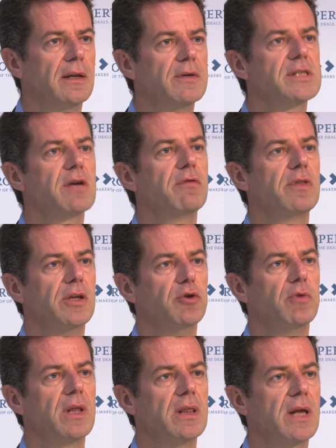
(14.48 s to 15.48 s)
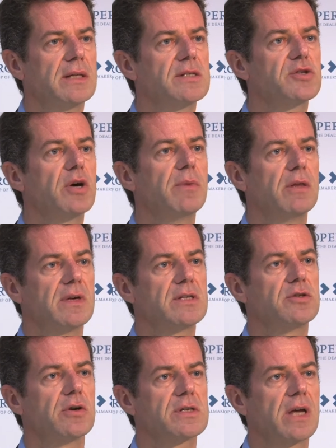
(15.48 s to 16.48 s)
something new in that some
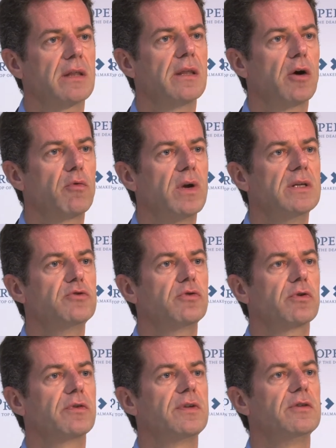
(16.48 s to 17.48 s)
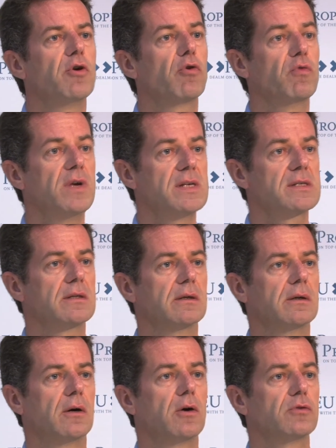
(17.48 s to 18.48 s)
investors are now ready to consider risk
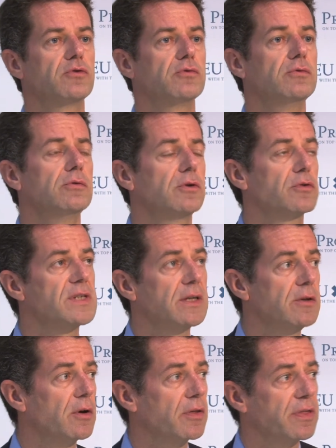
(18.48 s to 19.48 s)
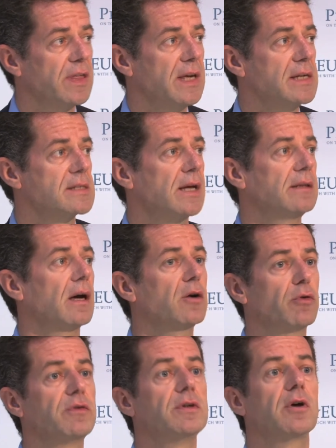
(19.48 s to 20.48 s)
or to consider things that are
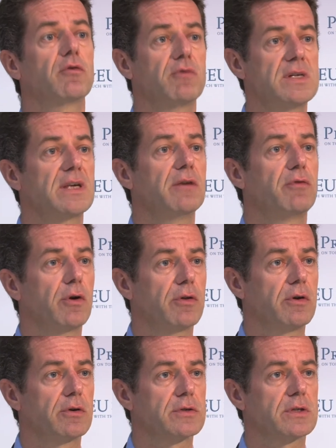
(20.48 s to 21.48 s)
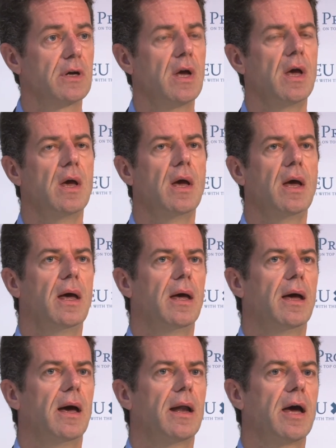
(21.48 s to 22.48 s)
considered risky for others.
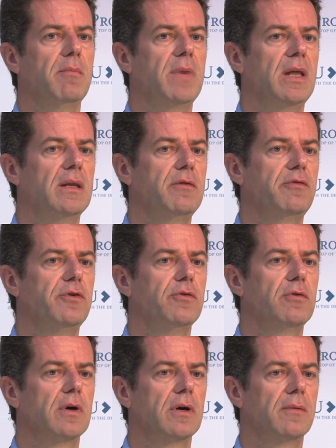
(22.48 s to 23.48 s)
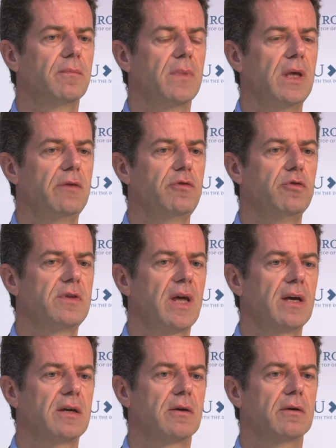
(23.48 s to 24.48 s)
And I mean, if you
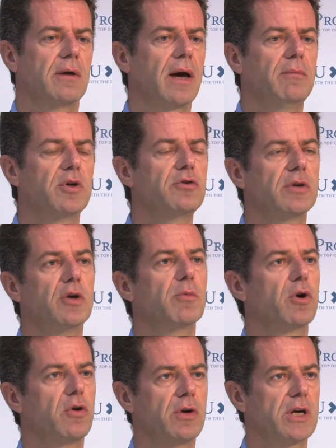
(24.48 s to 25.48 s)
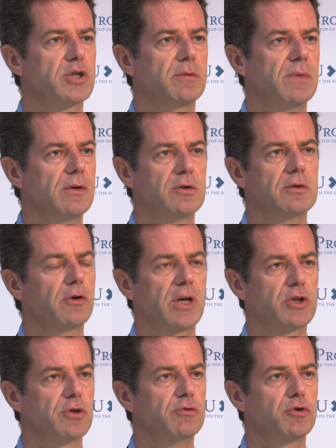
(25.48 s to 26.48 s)
take, I'm not talking about location, because in
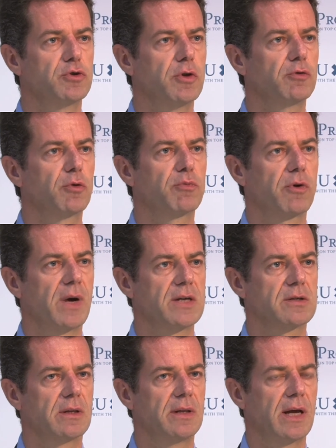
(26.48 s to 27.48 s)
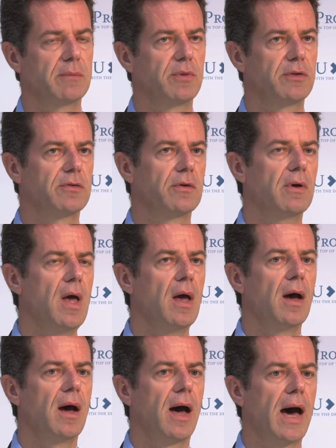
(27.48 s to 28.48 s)
location you shouldn't compromise on that, but
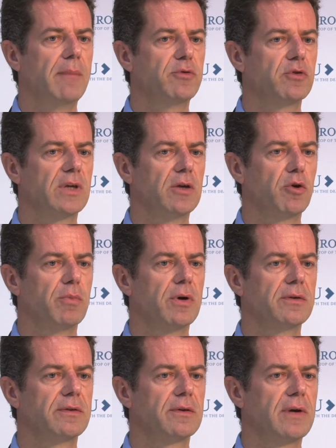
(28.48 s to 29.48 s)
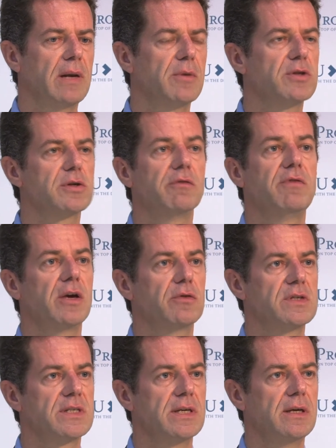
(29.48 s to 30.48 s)
I'm talking about elements of
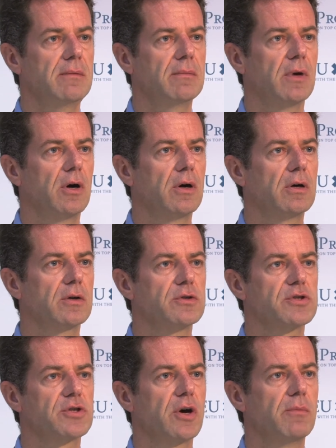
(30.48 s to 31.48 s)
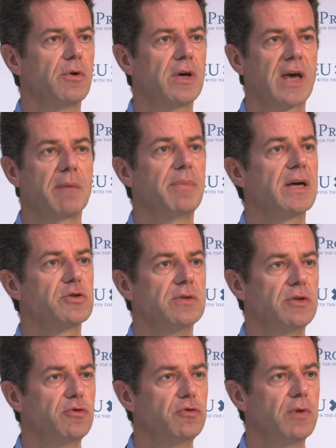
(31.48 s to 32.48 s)
vacancy or some capex you
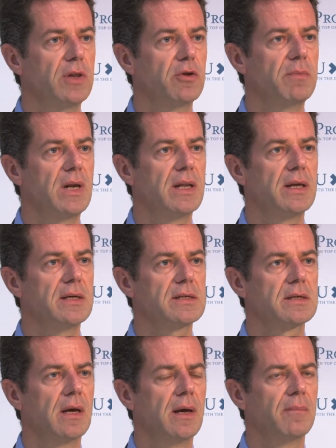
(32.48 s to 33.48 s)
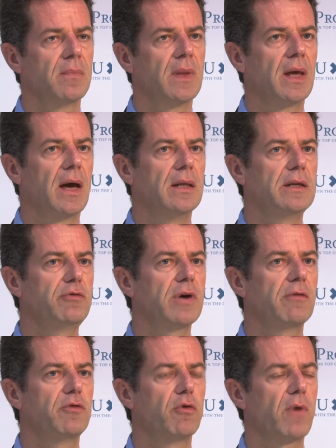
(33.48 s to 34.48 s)
need to do in the buildings. And if you
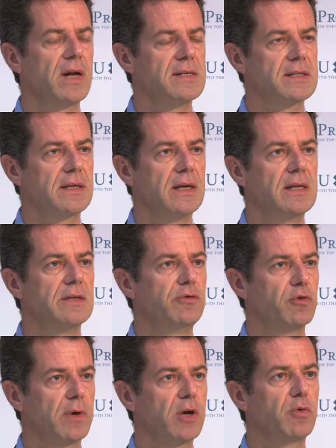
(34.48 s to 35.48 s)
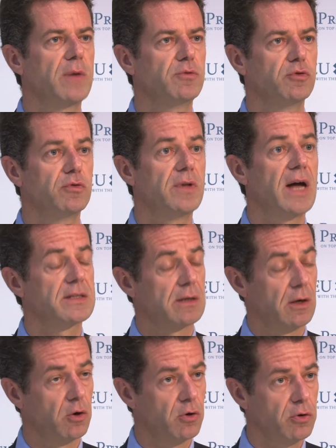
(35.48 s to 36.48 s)
have the right skills, if you're equipped to do that
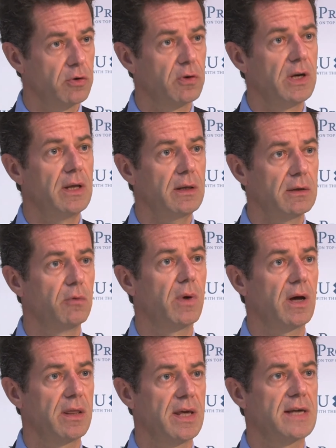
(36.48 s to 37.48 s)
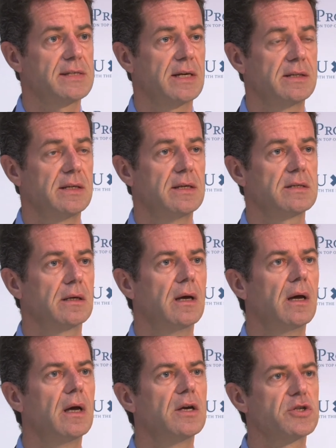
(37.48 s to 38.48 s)
locally, where the asset is,
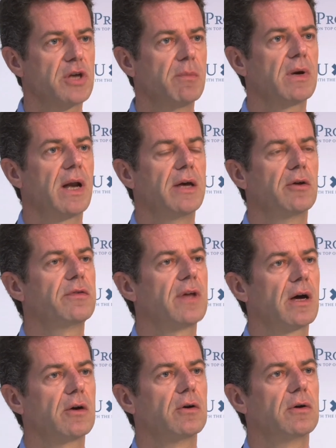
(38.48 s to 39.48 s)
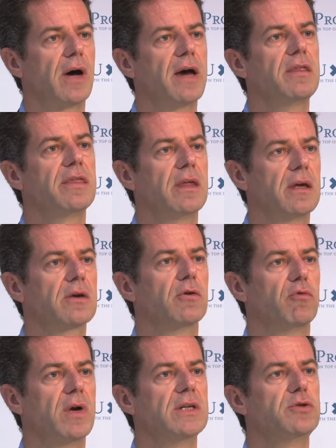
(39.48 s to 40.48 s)
some clients are, I think,
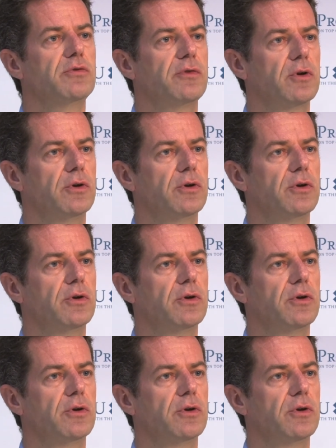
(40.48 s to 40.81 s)
ready to follow